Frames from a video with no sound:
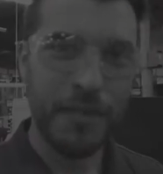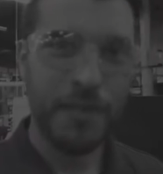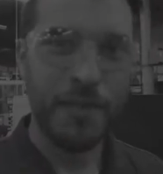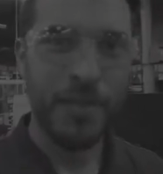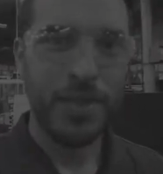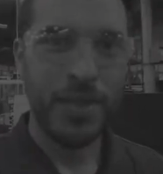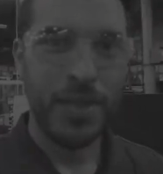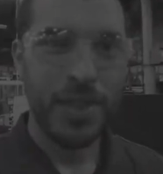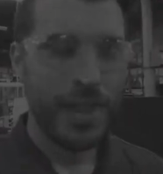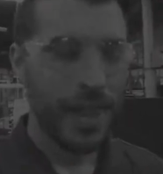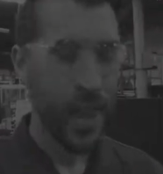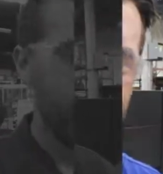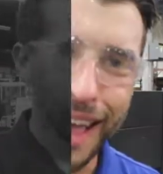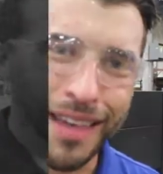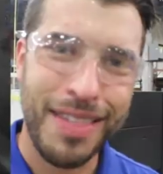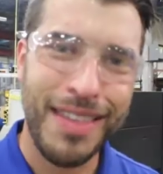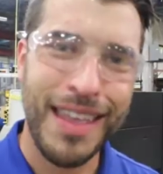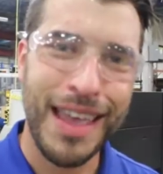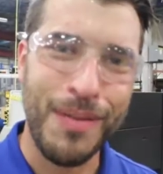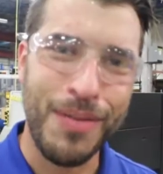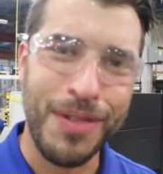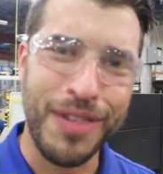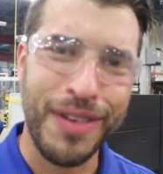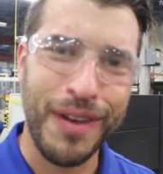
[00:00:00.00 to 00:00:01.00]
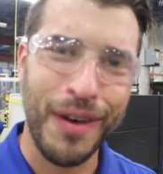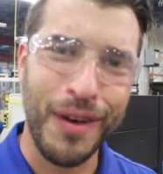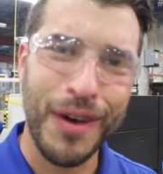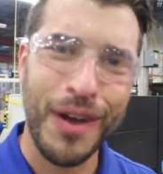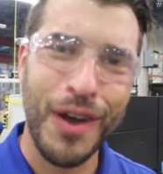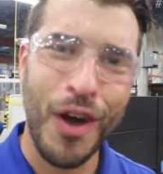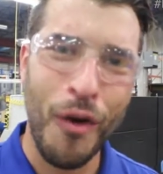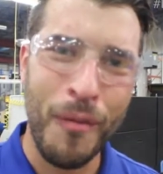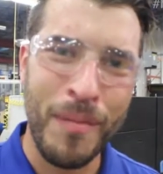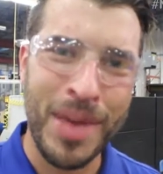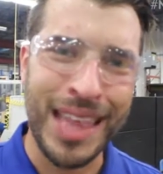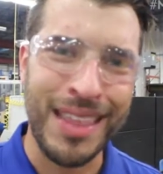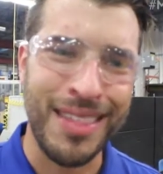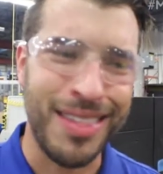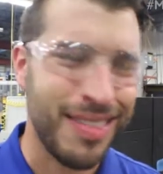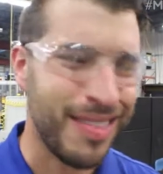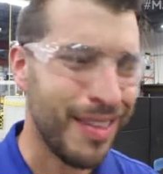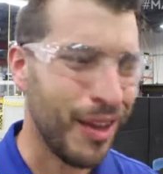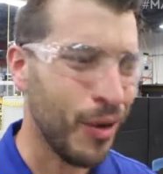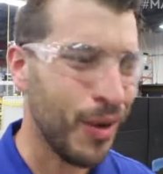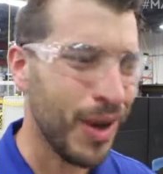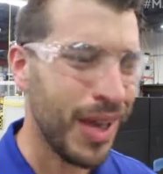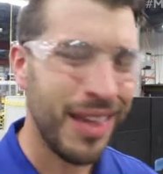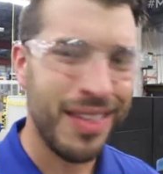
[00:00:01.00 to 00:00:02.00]
You know the last name Serio means
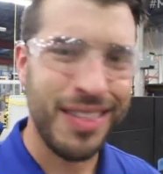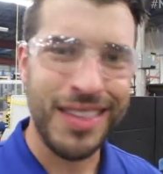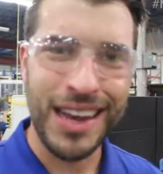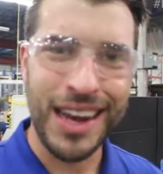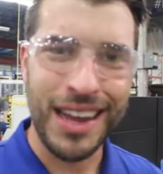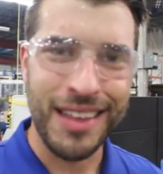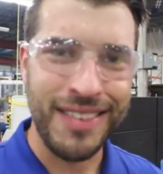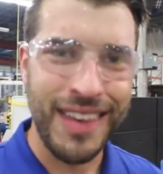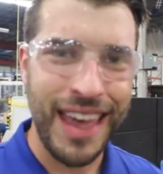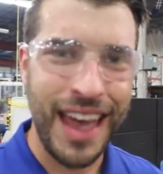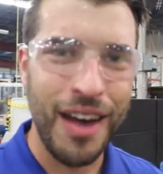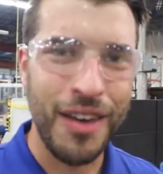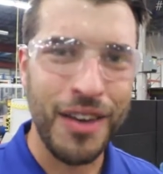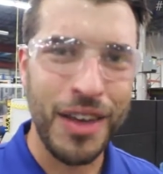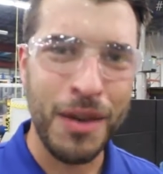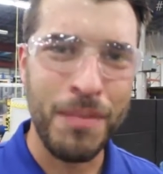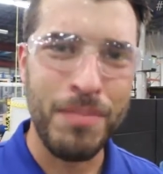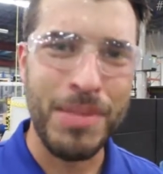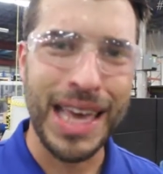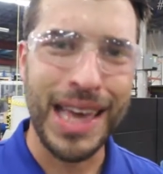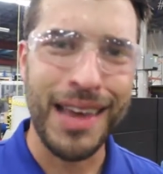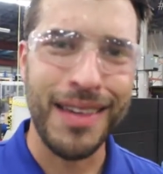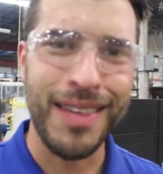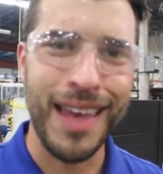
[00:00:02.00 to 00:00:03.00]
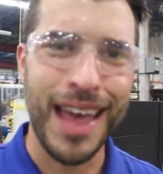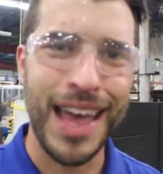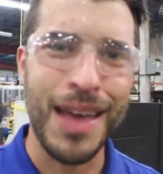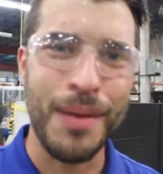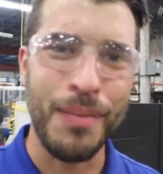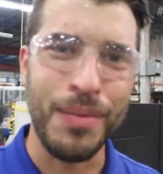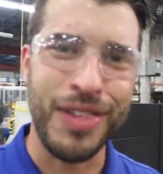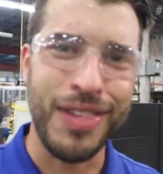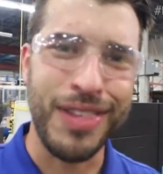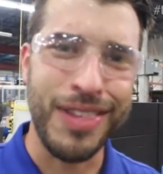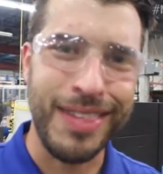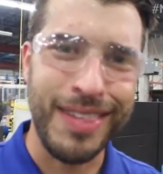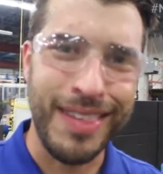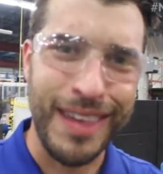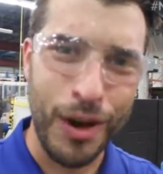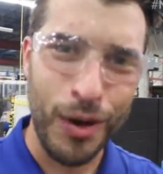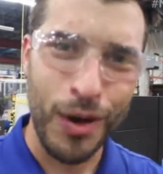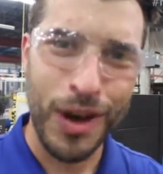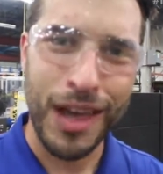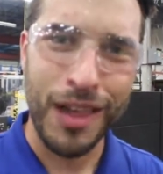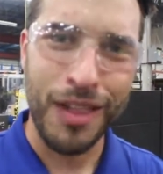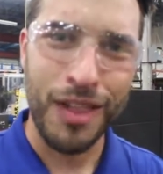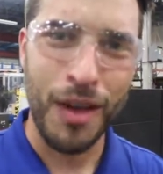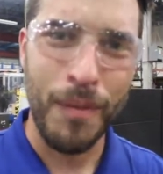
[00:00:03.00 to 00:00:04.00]
serious in Italian because I am
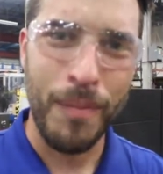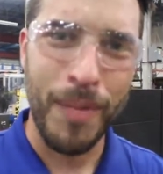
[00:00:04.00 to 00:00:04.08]
serious